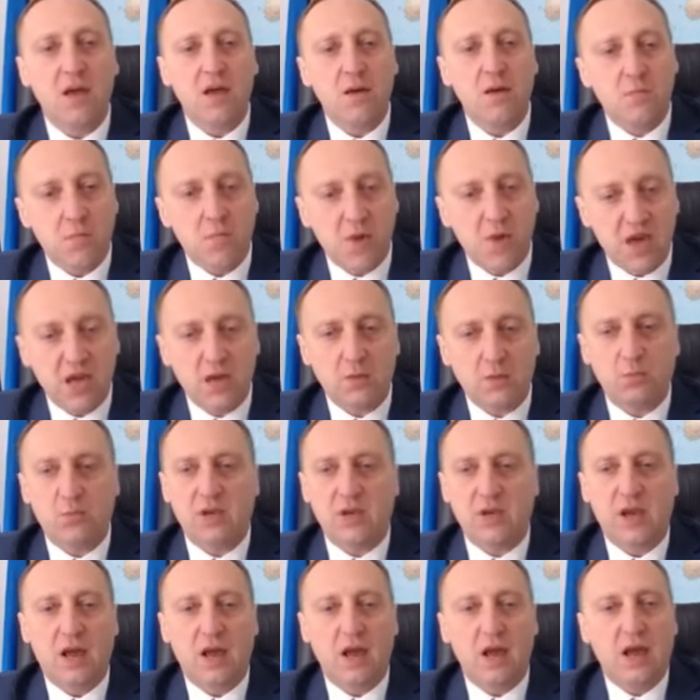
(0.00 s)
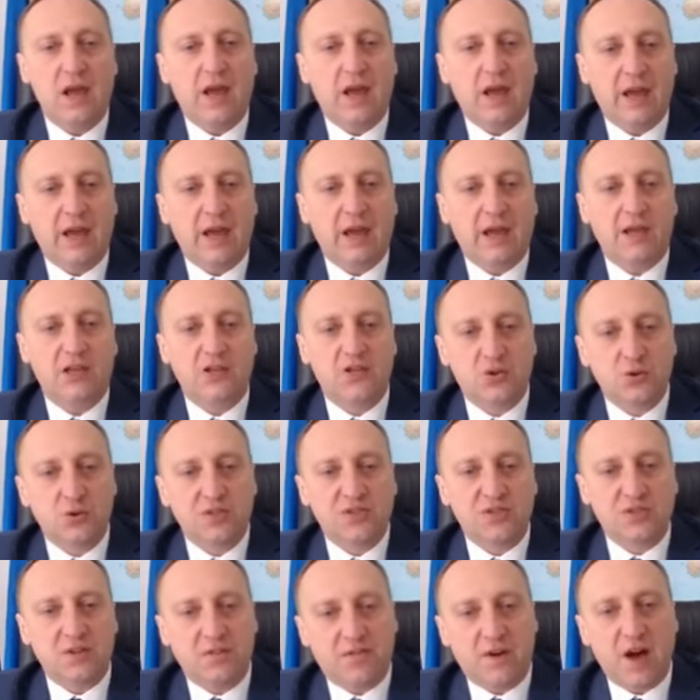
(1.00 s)
may be a
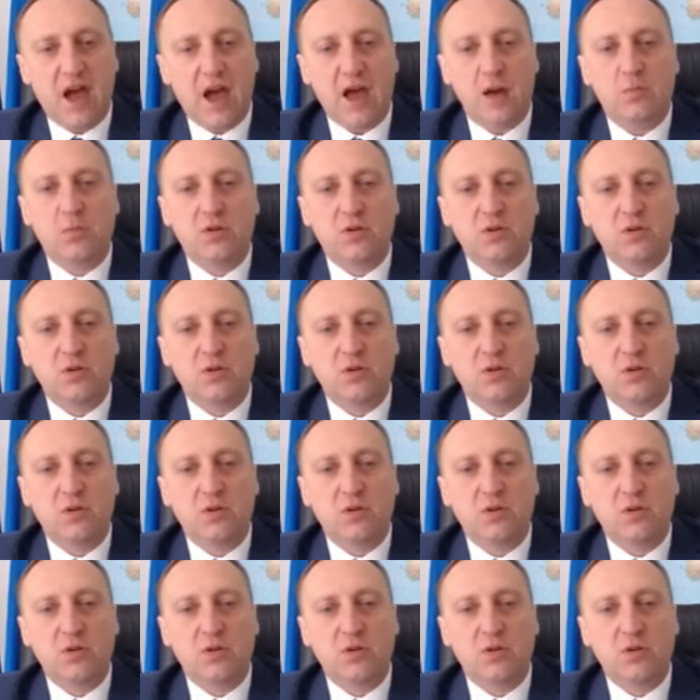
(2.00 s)
justifiable